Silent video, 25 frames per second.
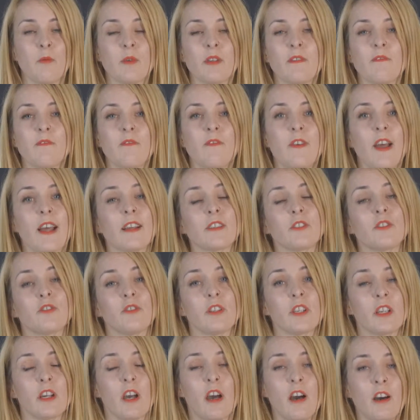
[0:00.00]
we in fact
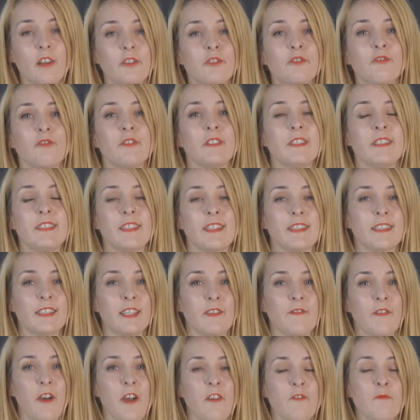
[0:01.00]
drink
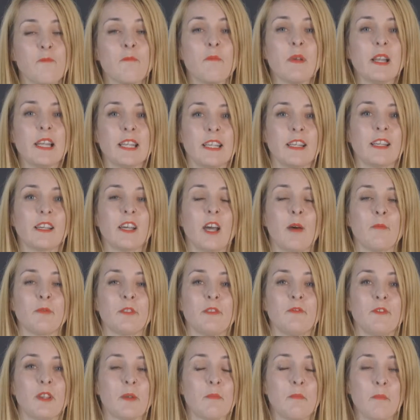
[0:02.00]
165 million
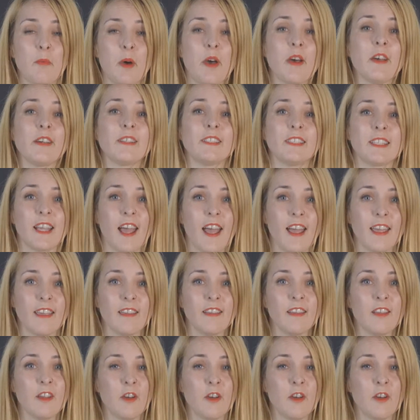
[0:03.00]
cups of it per day,